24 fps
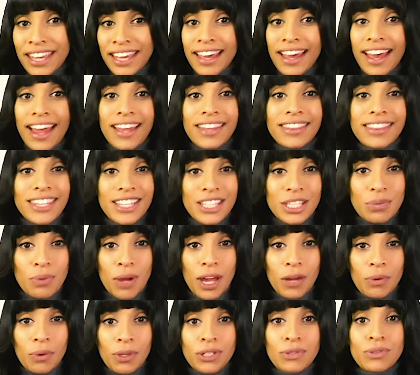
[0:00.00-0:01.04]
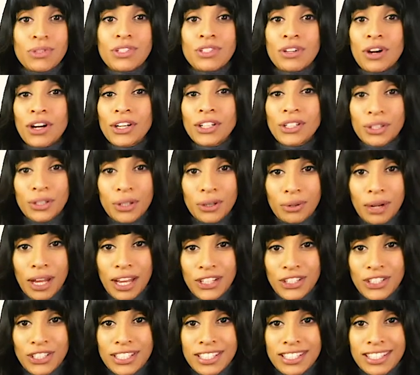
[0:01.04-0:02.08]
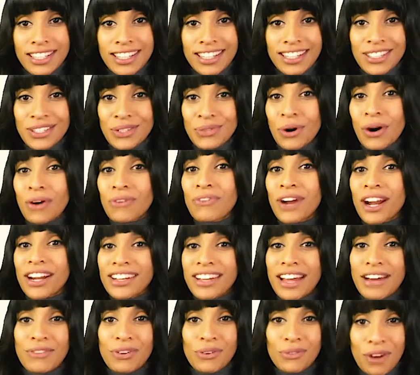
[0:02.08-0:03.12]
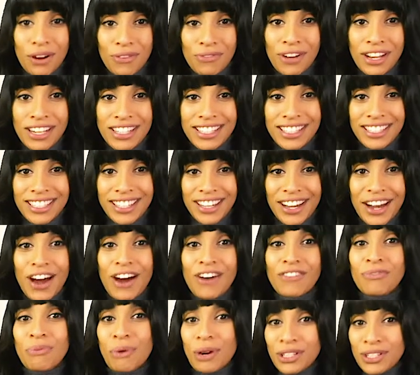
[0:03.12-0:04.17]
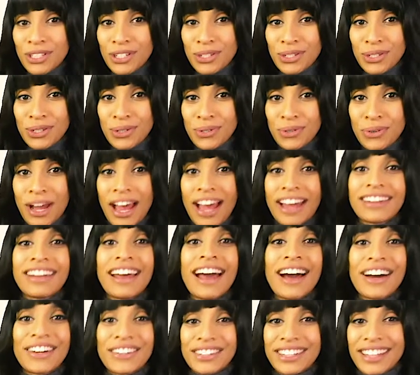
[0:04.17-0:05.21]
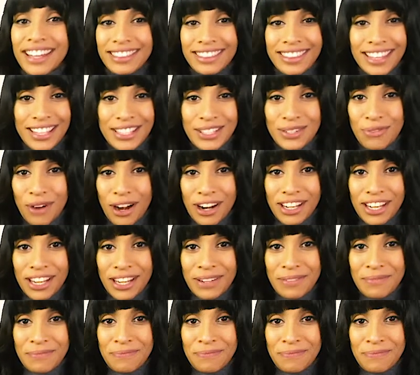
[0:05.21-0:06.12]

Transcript: And this way, when you start your own agency, you already have a rough idea of what to do and how to get things running.